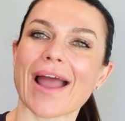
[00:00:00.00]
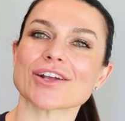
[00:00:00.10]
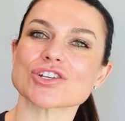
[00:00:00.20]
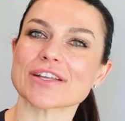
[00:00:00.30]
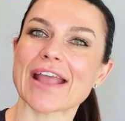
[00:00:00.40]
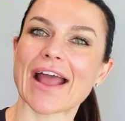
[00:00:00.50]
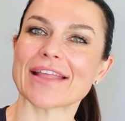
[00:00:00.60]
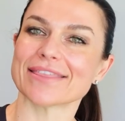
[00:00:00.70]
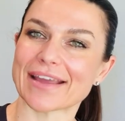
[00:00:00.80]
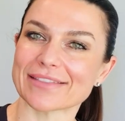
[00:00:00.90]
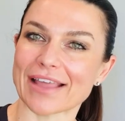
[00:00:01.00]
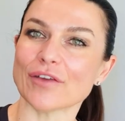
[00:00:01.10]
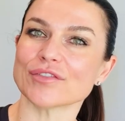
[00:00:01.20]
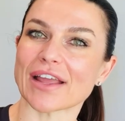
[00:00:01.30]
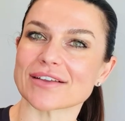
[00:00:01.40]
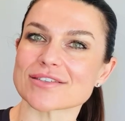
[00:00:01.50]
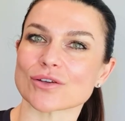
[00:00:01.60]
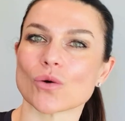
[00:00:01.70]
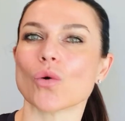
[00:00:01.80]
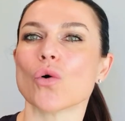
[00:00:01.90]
actually had their left testicle